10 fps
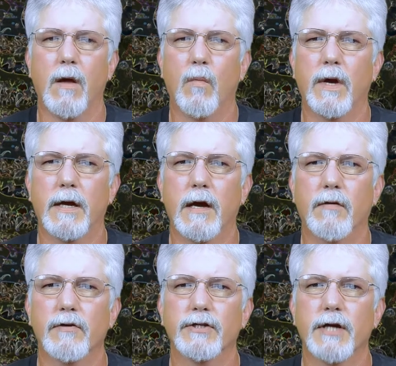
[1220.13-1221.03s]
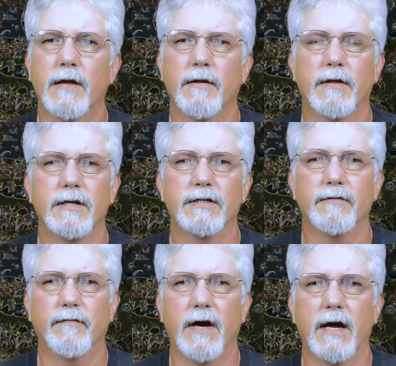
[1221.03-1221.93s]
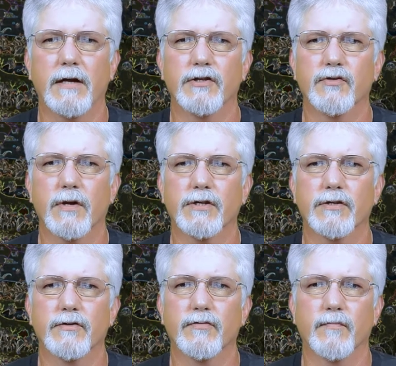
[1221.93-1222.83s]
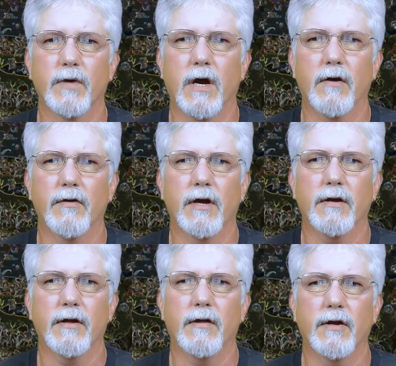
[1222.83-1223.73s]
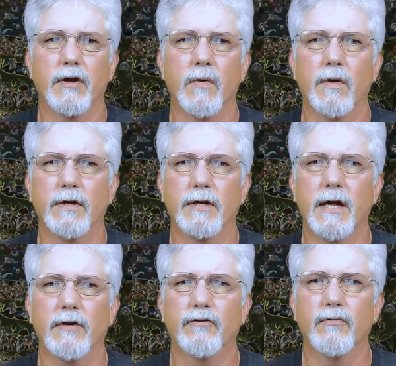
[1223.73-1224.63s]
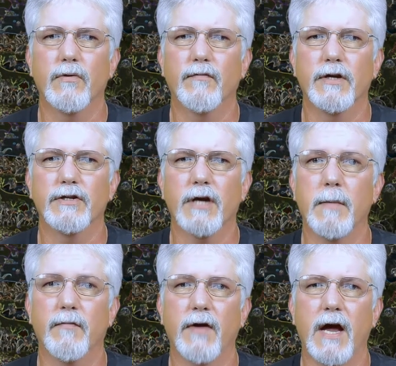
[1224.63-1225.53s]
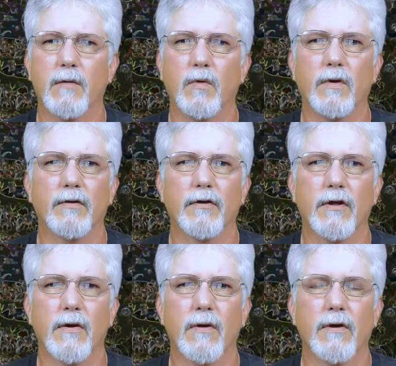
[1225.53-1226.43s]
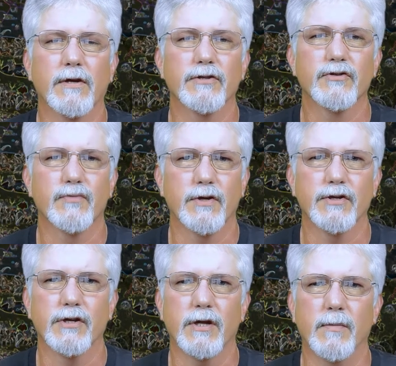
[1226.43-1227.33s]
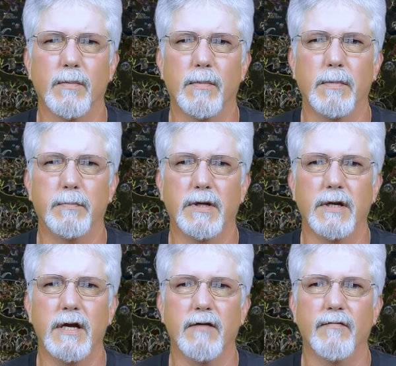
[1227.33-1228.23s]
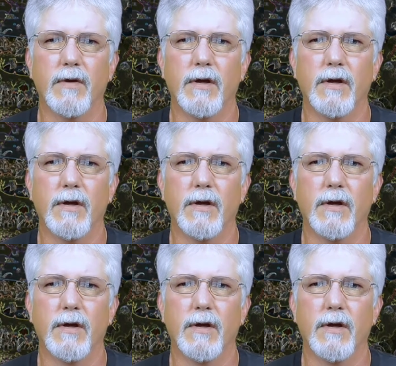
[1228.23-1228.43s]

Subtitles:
We can now understand that these divine instructions from God are not telling Noah to take 2 of each type of animal onto the ark, as traditionally believed,